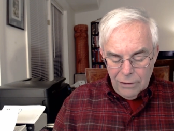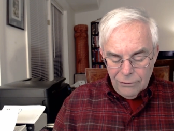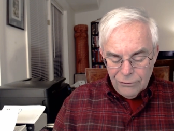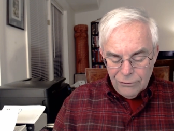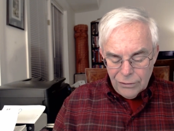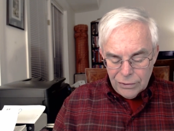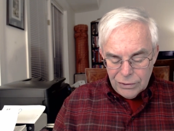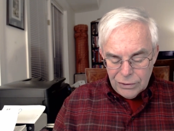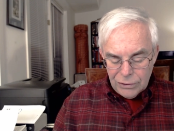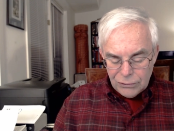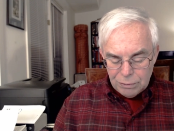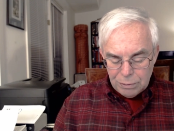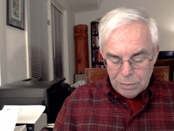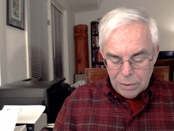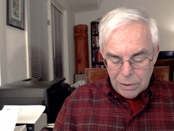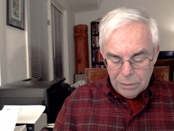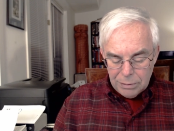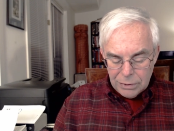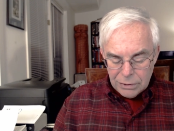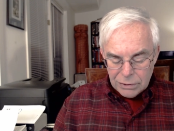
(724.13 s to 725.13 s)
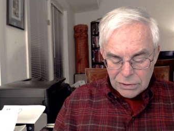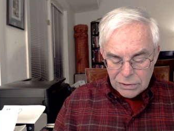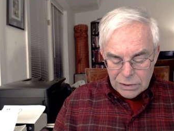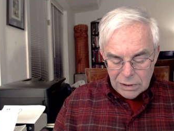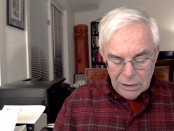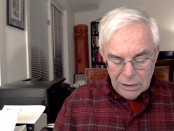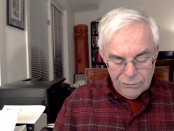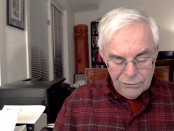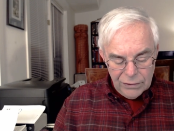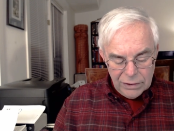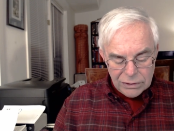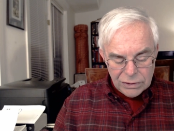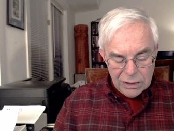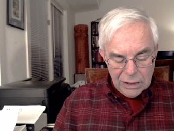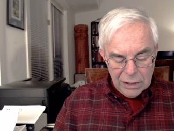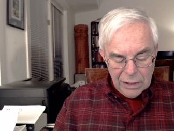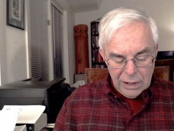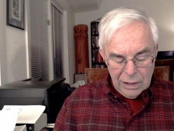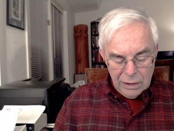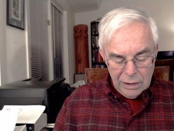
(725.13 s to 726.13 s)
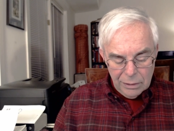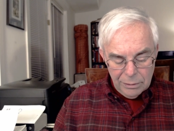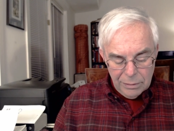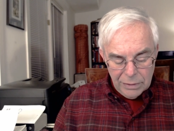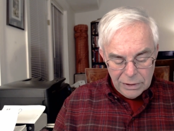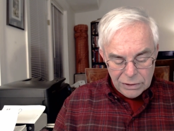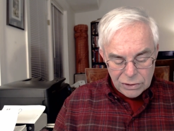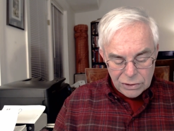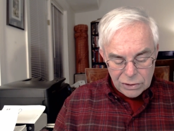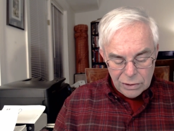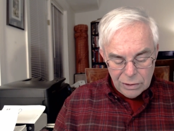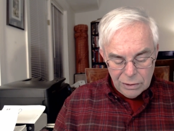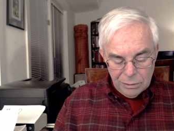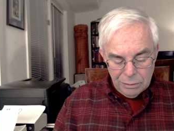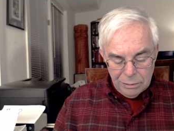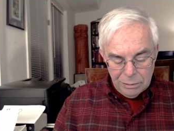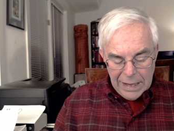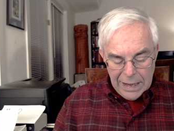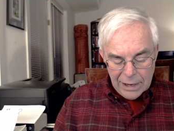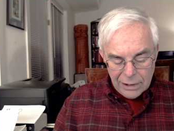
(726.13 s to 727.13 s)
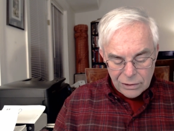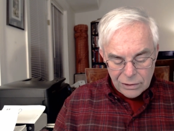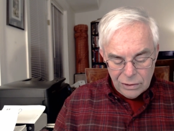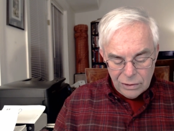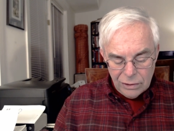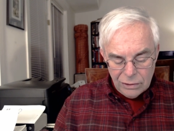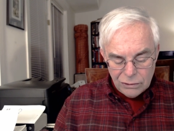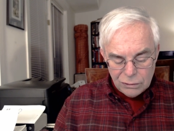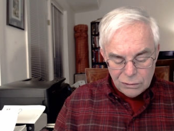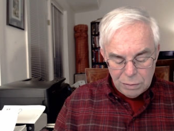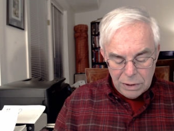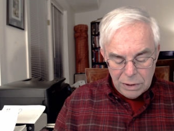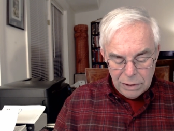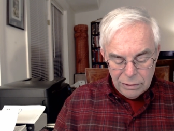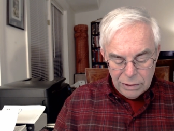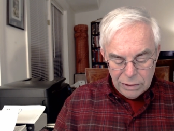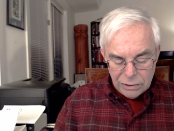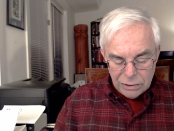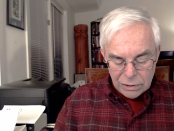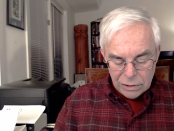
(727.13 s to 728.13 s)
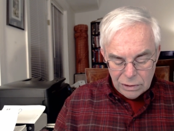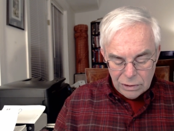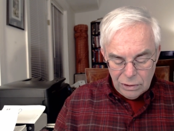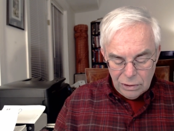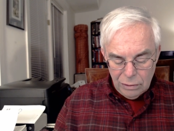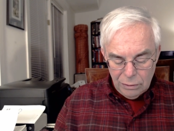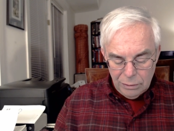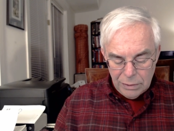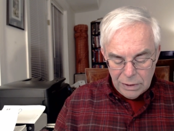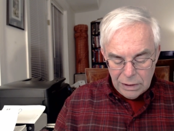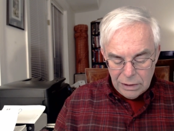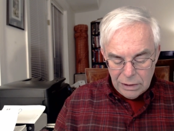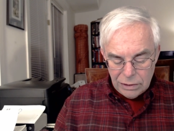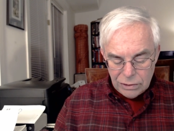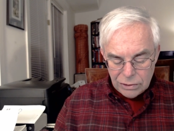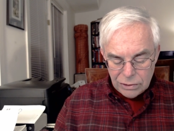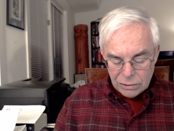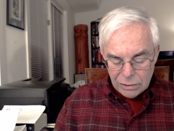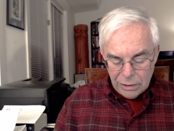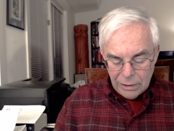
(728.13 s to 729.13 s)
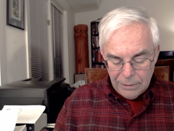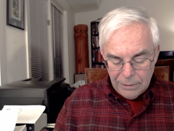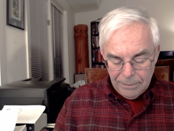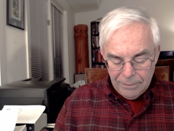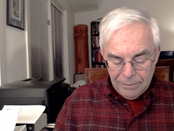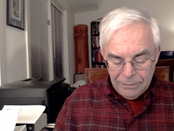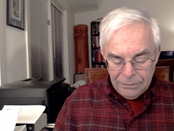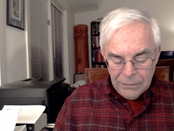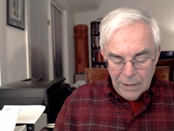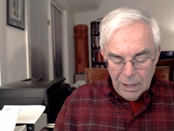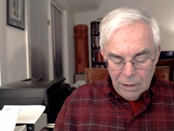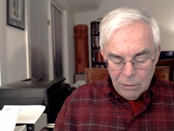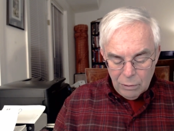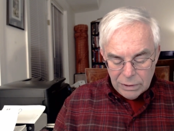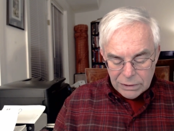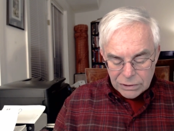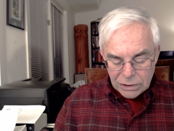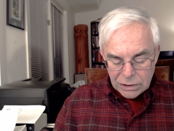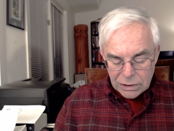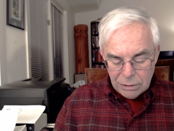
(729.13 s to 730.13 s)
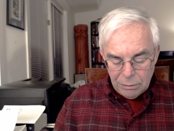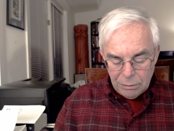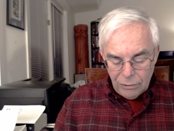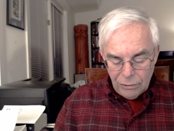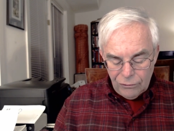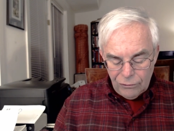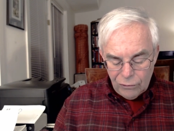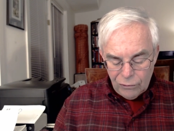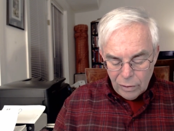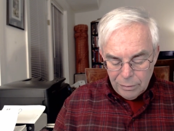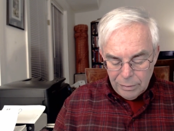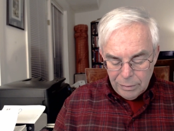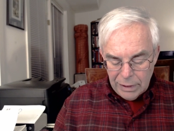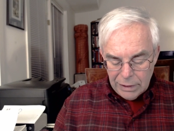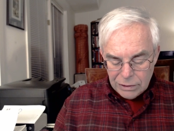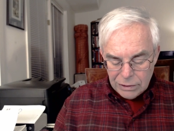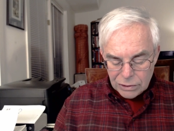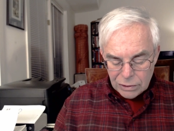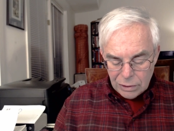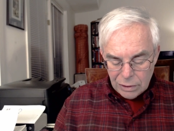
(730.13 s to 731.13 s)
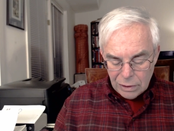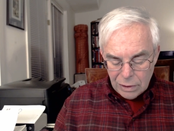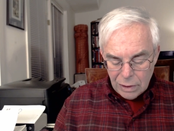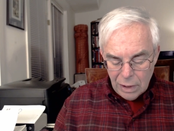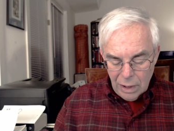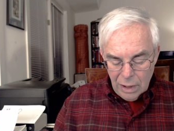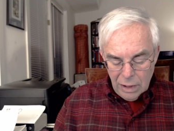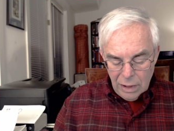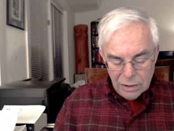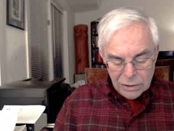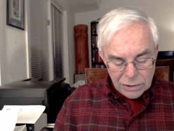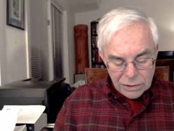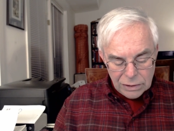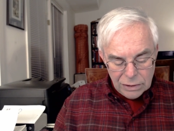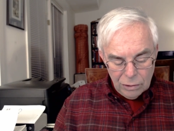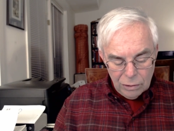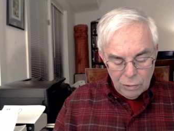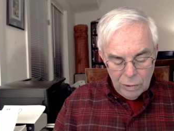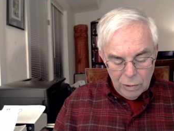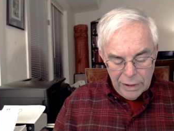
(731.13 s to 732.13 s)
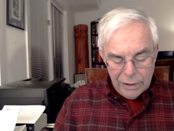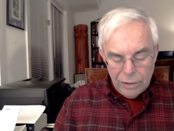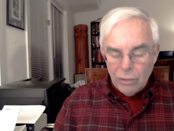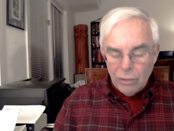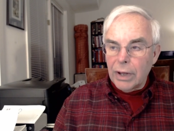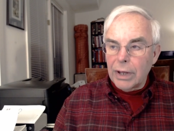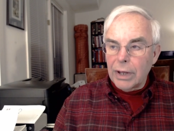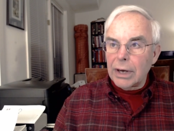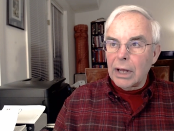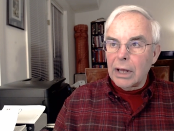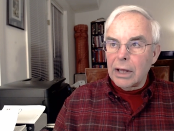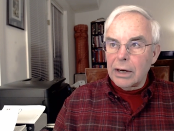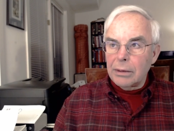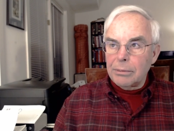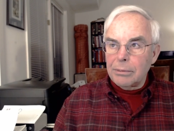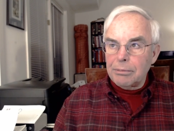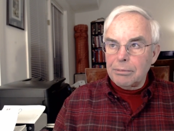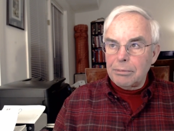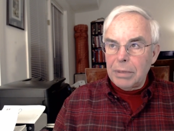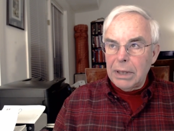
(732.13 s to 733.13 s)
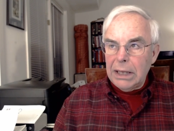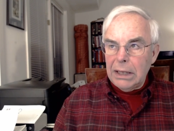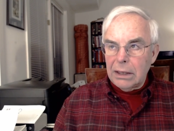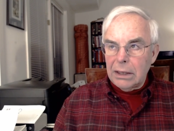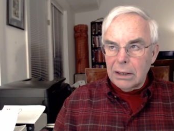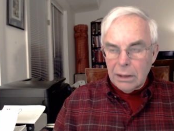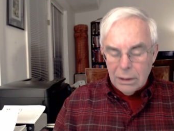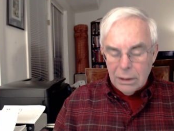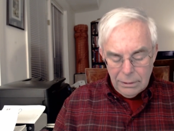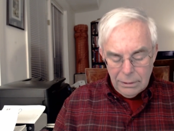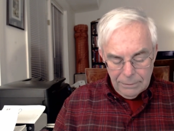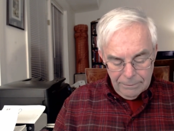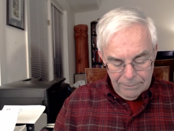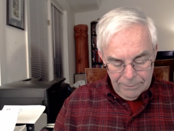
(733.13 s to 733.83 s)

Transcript: For this purpose, the investigator must turn back to those periods in human history when symbol formation still went on unimpeded.